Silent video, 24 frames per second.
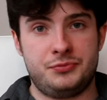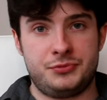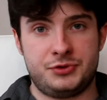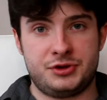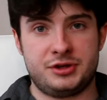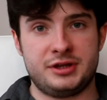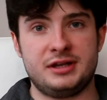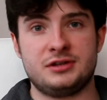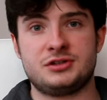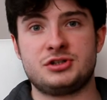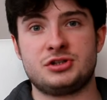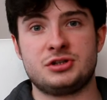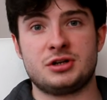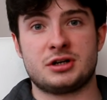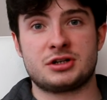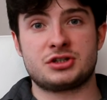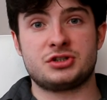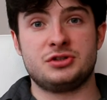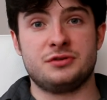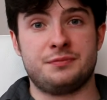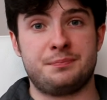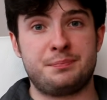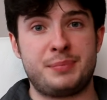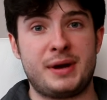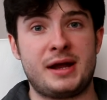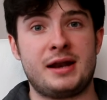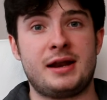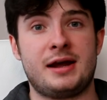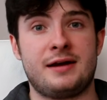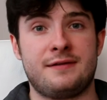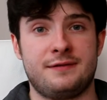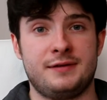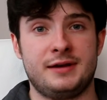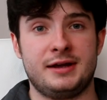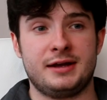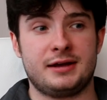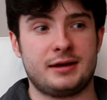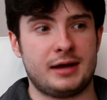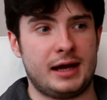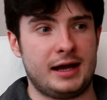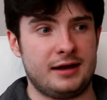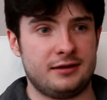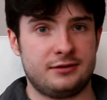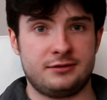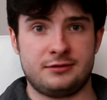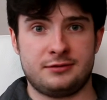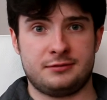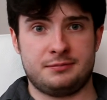the introduction of Ben Affleck
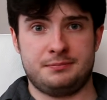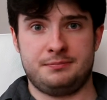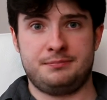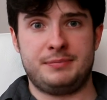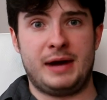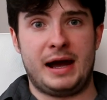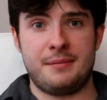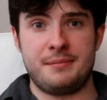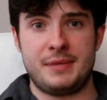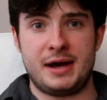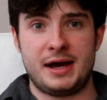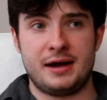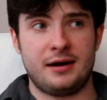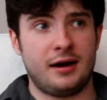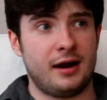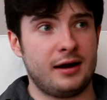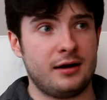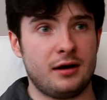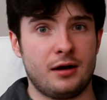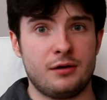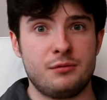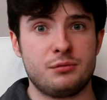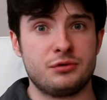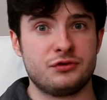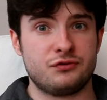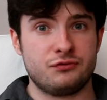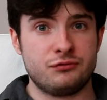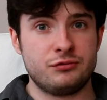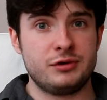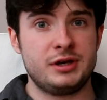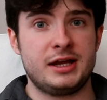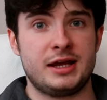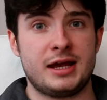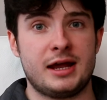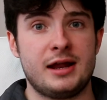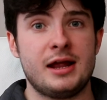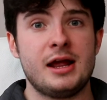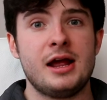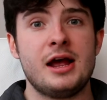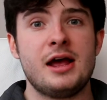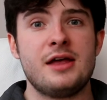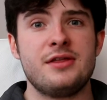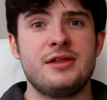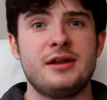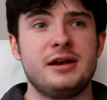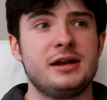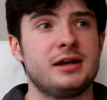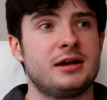as Batman, and I was really
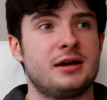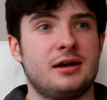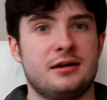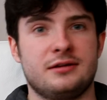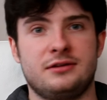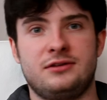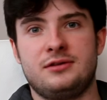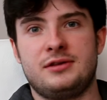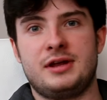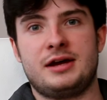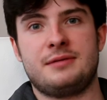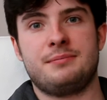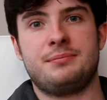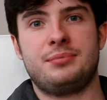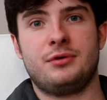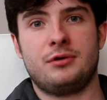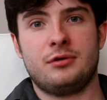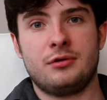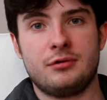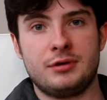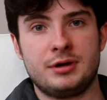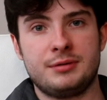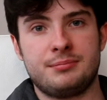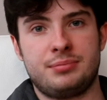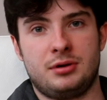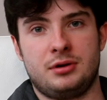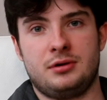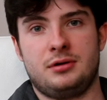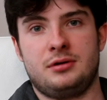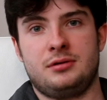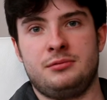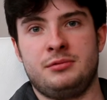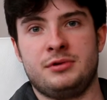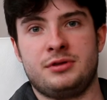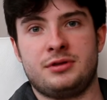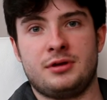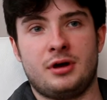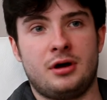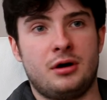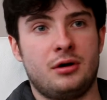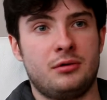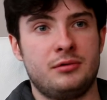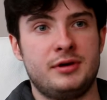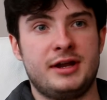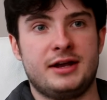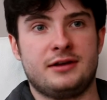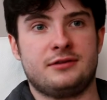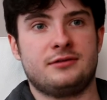then it cuts to that boring plot with the
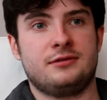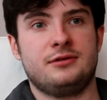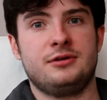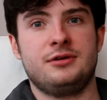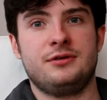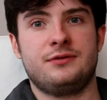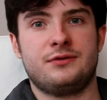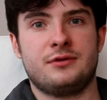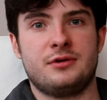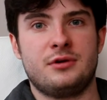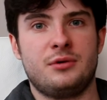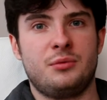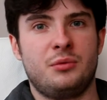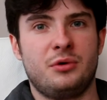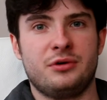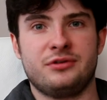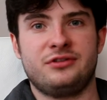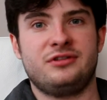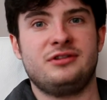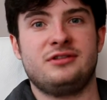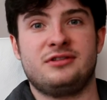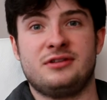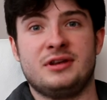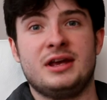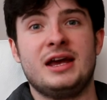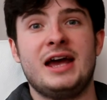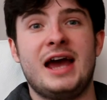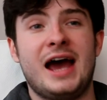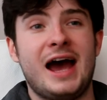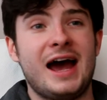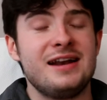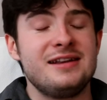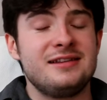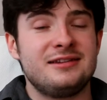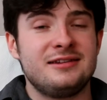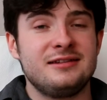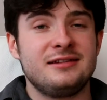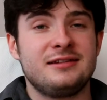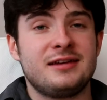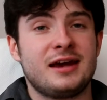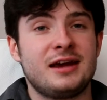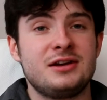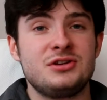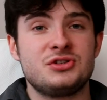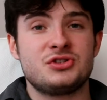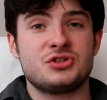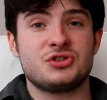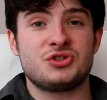whole Lex Luthor, and his
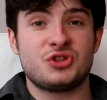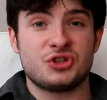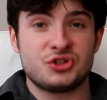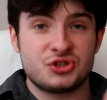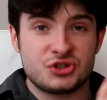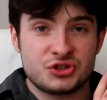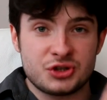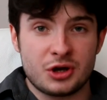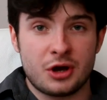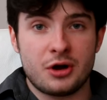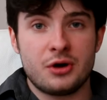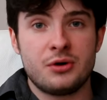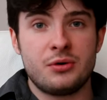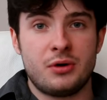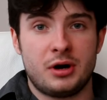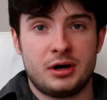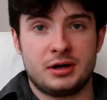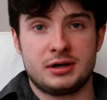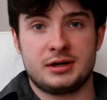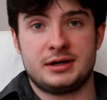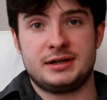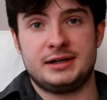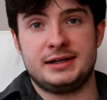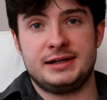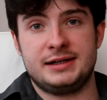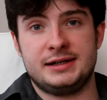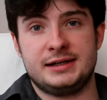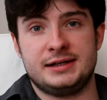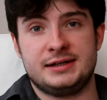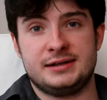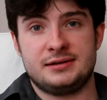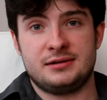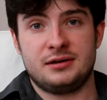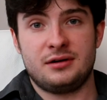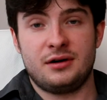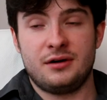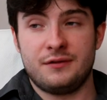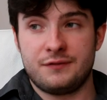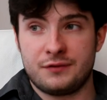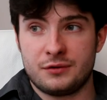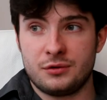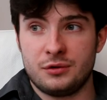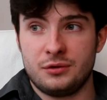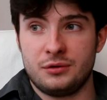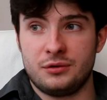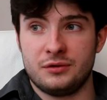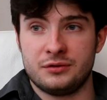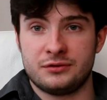intentions are so unclear, of
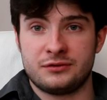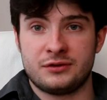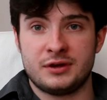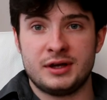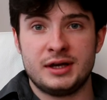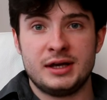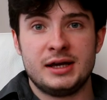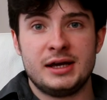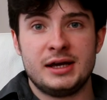course.